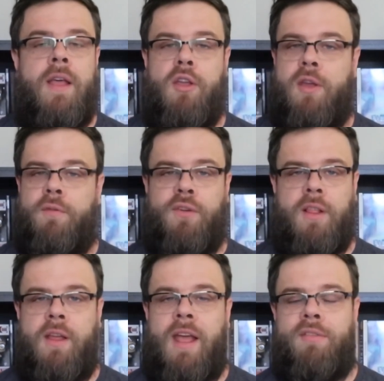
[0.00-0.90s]
You can
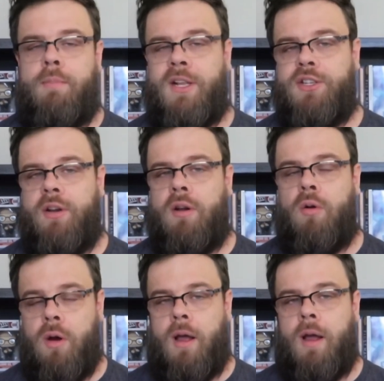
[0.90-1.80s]
freely, as I mentioned
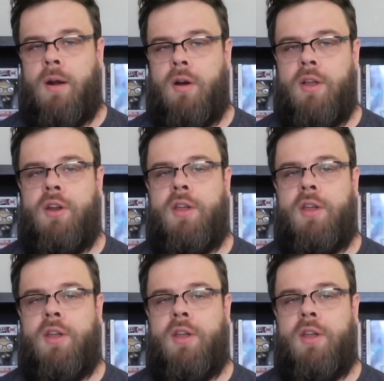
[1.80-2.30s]
earlier,